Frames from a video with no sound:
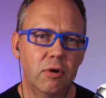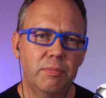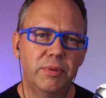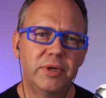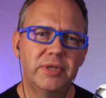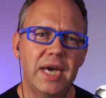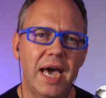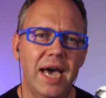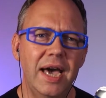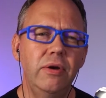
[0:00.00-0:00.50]

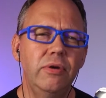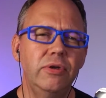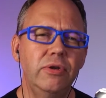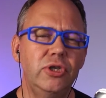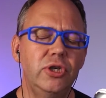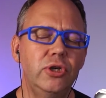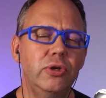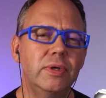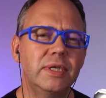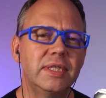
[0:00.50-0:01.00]
But how
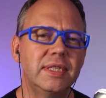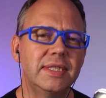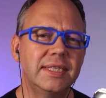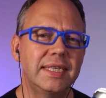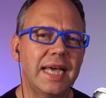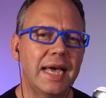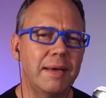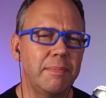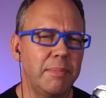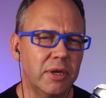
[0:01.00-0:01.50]
do you
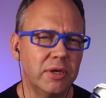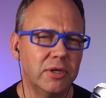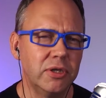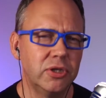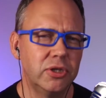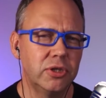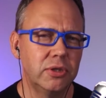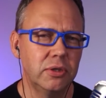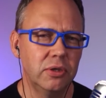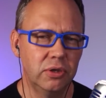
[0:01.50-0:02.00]

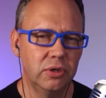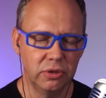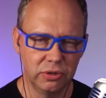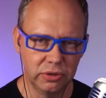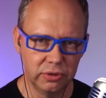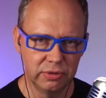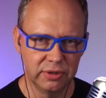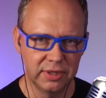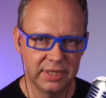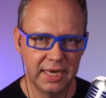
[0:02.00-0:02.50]
establish
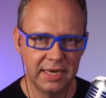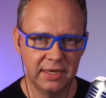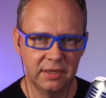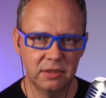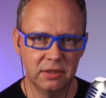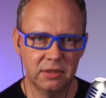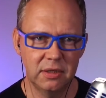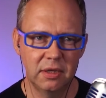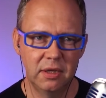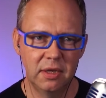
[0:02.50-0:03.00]
user
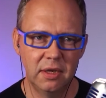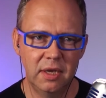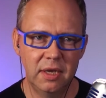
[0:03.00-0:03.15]
intent?